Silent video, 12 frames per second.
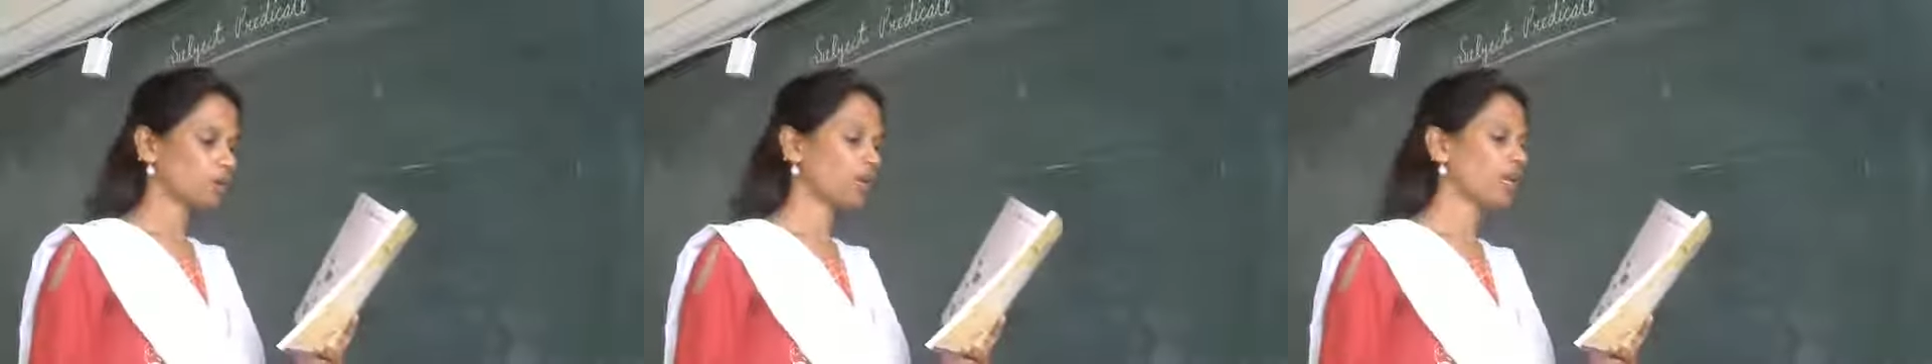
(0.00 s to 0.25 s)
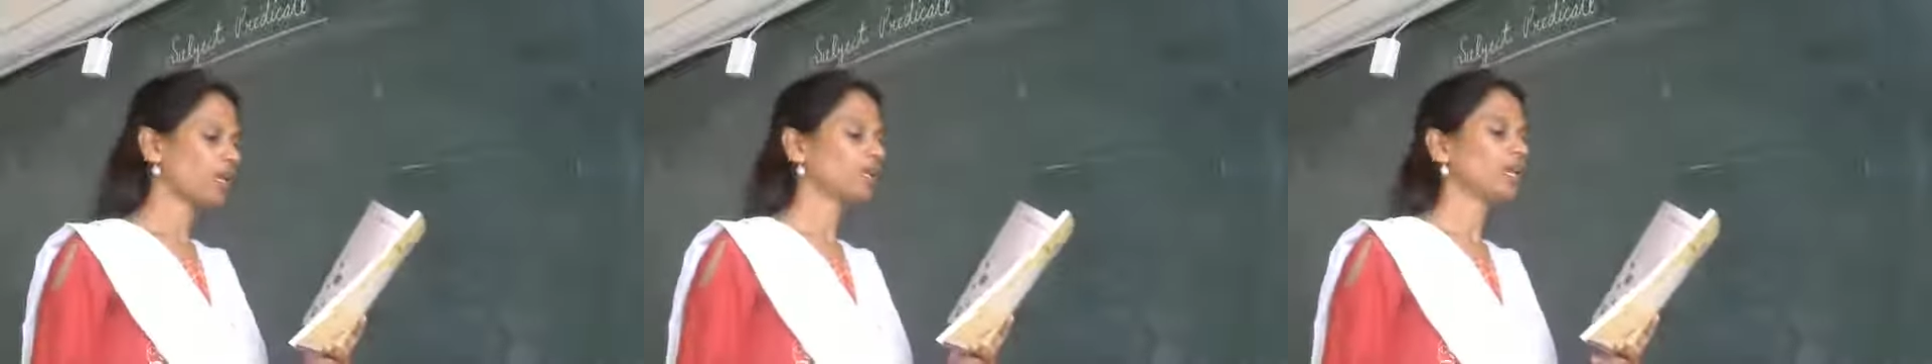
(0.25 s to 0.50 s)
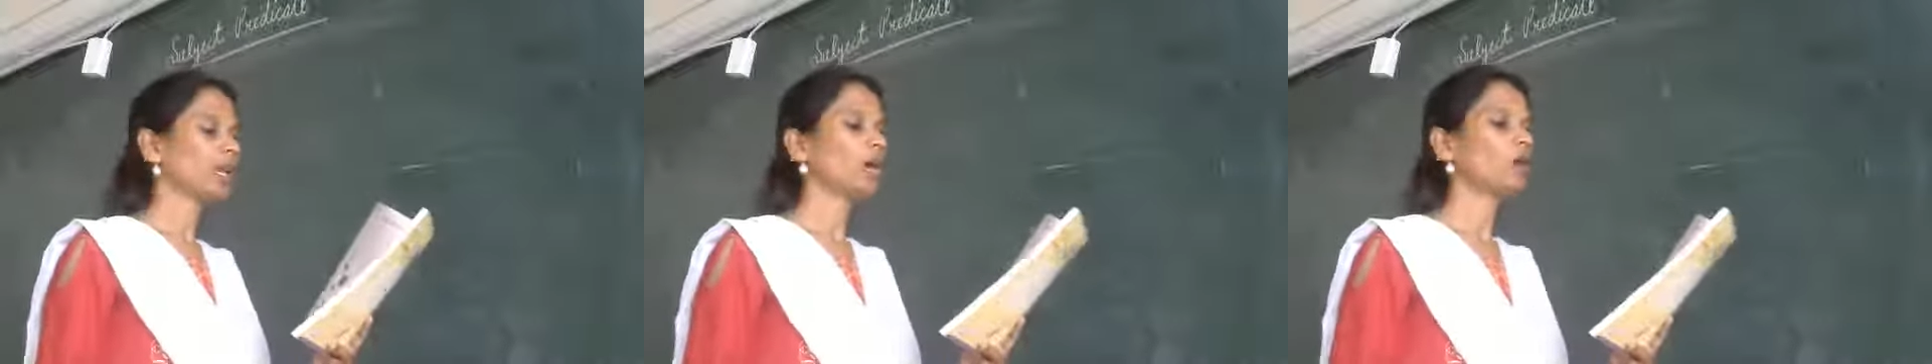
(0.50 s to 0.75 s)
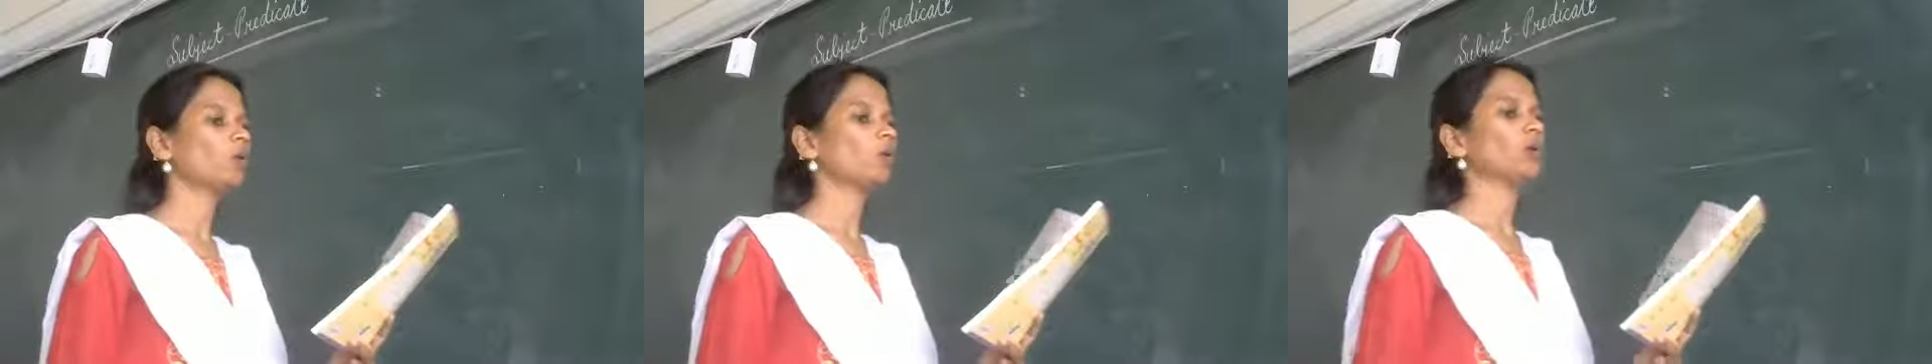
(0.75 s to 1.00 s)
Okay?
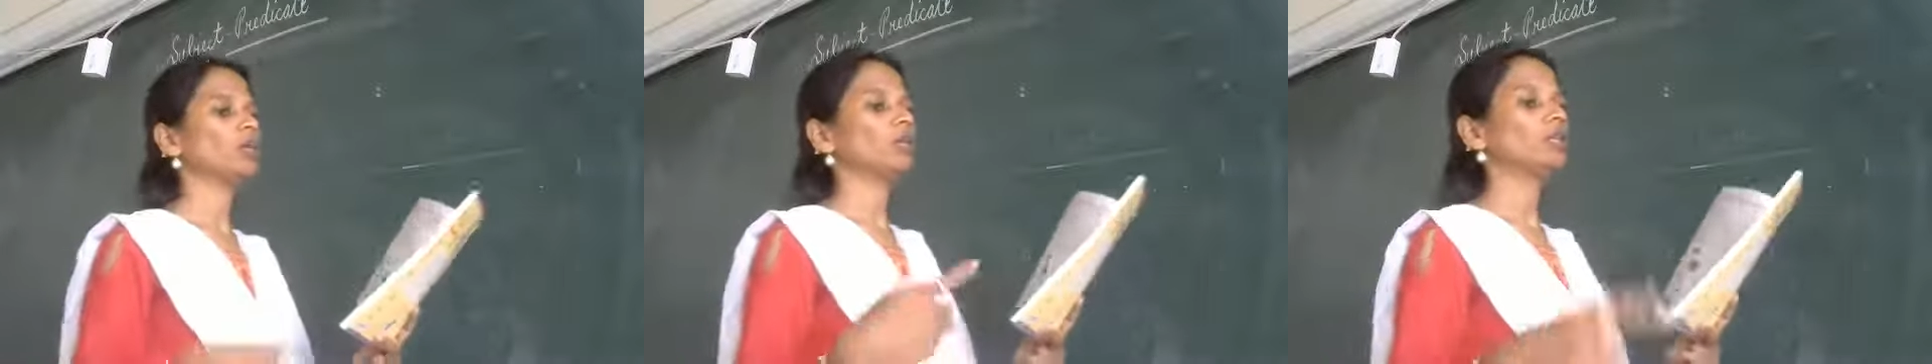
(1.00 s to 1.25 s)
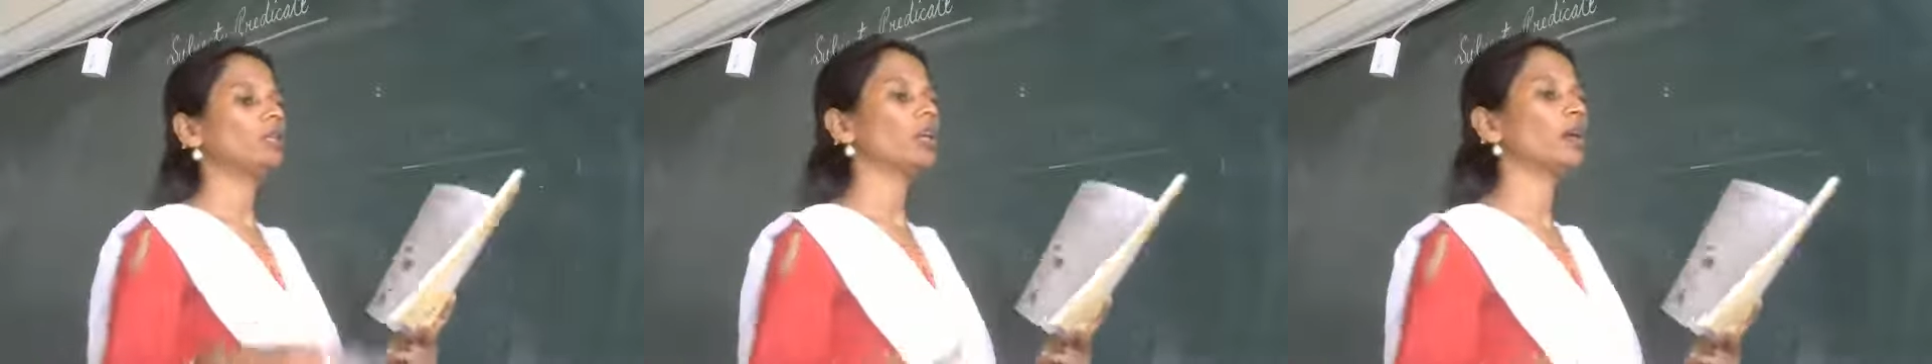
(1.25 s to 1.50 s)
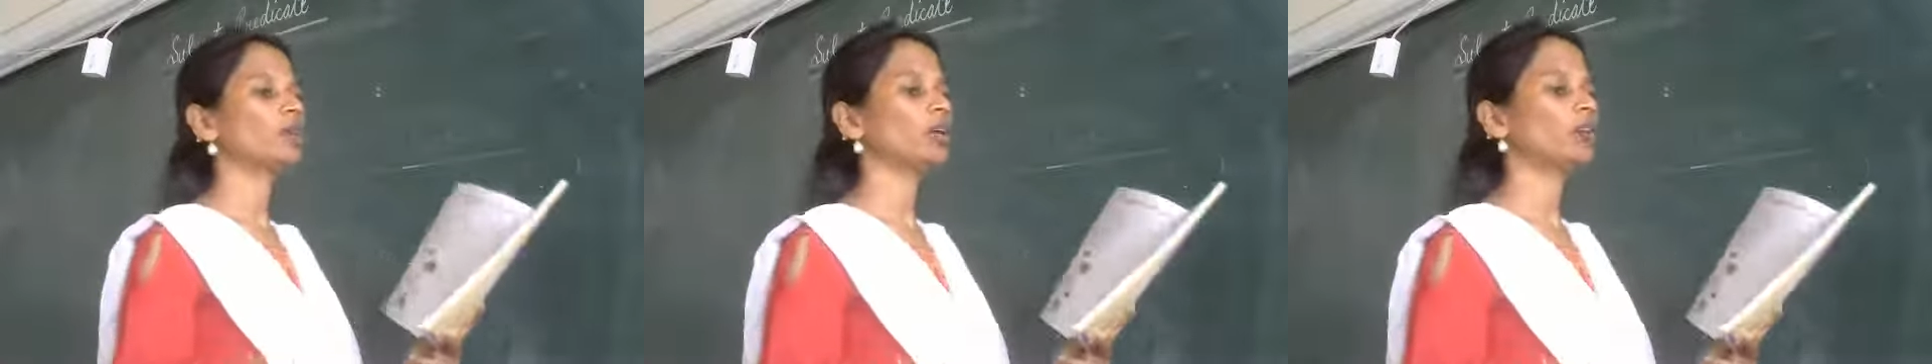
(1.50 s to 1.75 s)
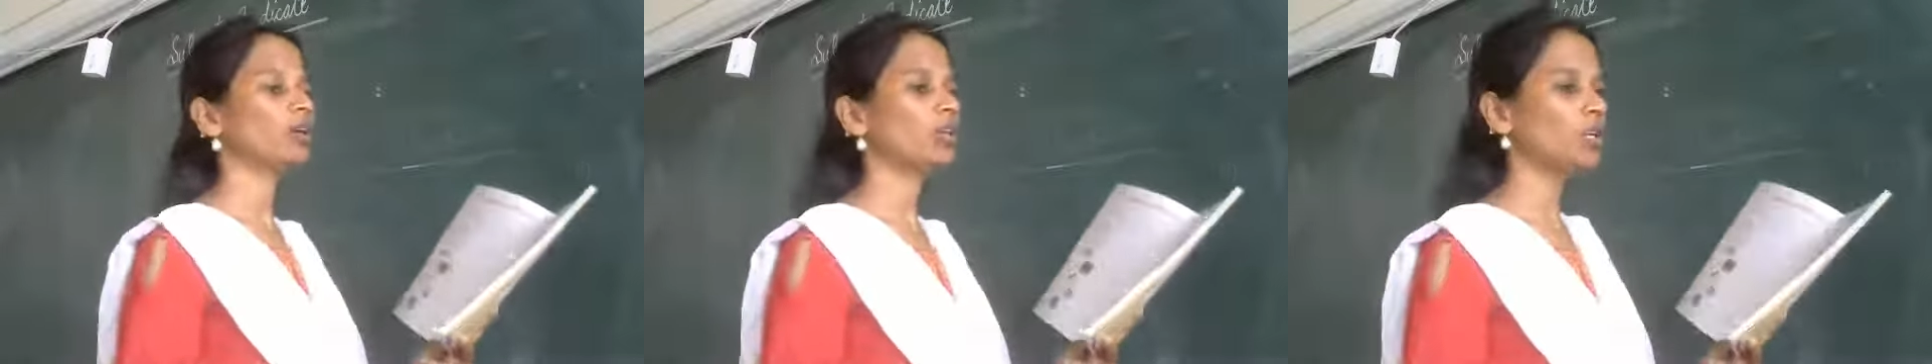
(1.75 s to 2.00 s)
Now, they
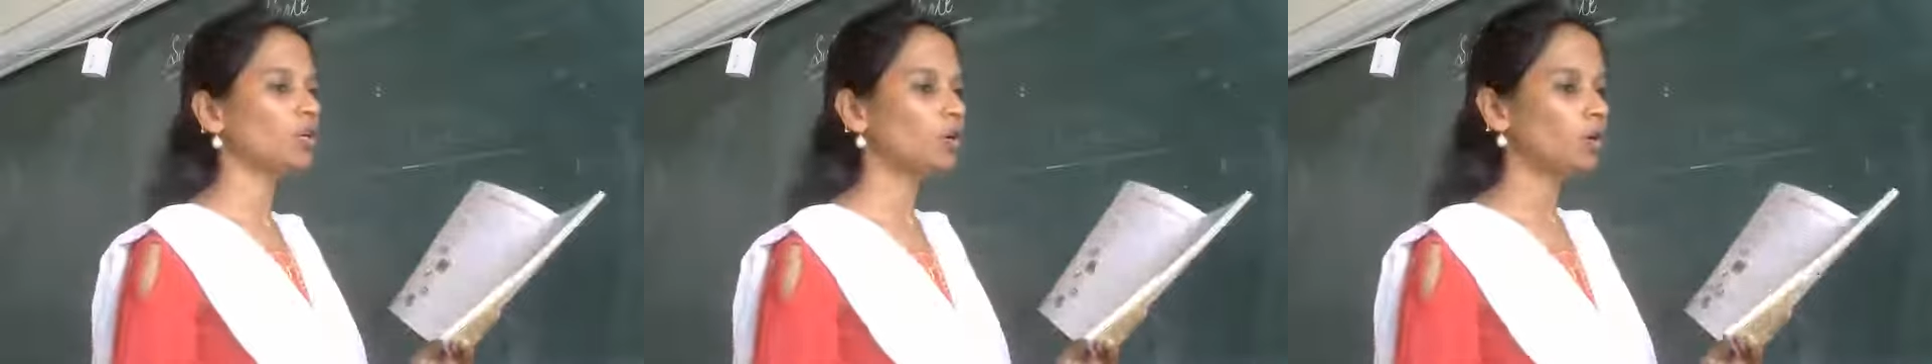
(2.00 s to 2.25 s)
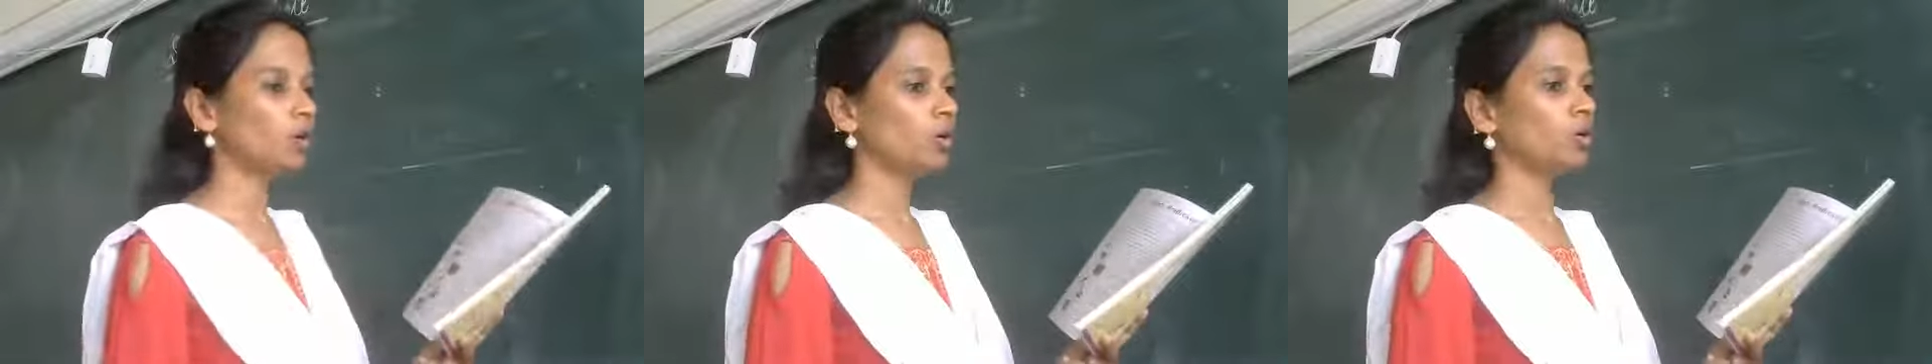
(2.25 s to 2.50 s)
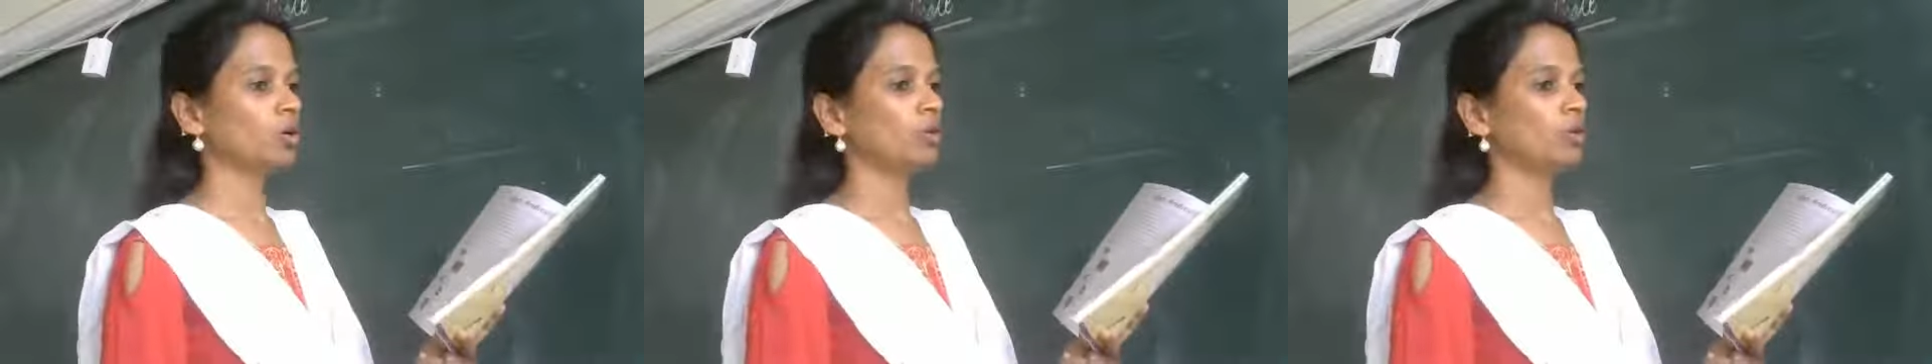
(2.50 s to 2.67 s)
have given you